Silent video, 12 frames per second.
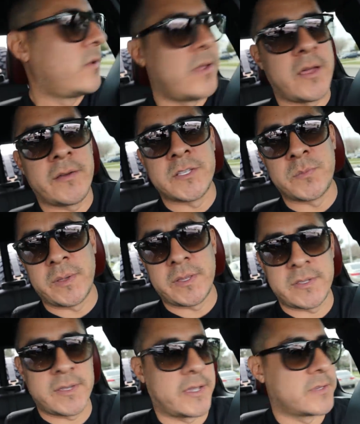well, I'll
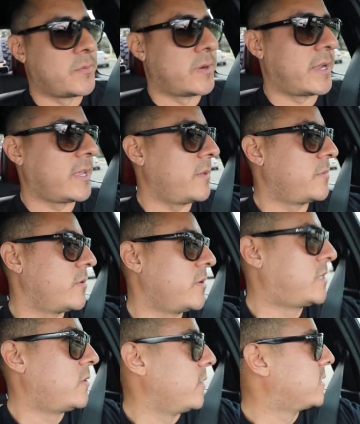explain to you guys what I keep doing to